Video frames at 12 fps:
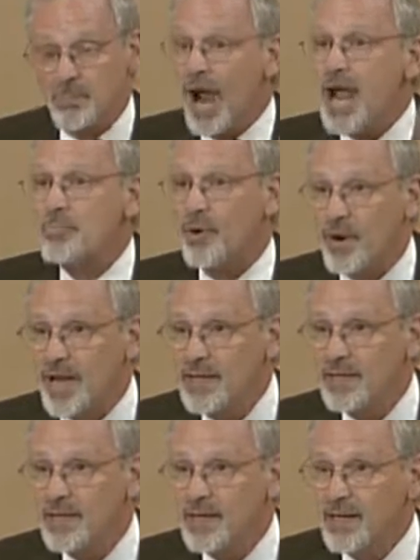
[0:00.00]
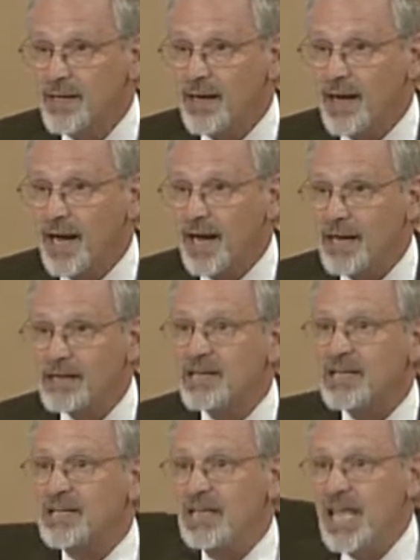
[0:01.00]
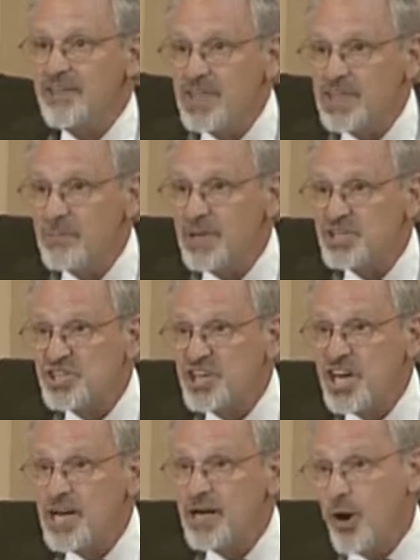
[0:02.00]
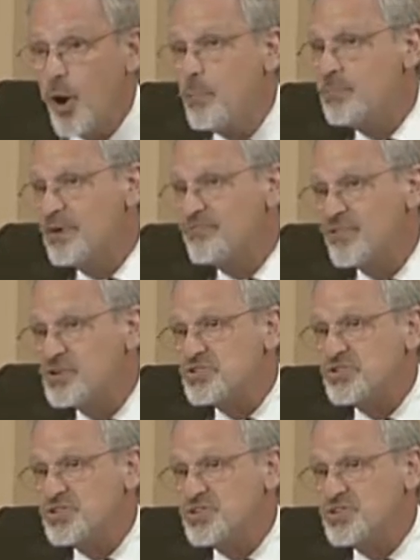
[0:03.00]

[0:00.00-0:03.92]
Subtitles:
bribery, leaving the machine open for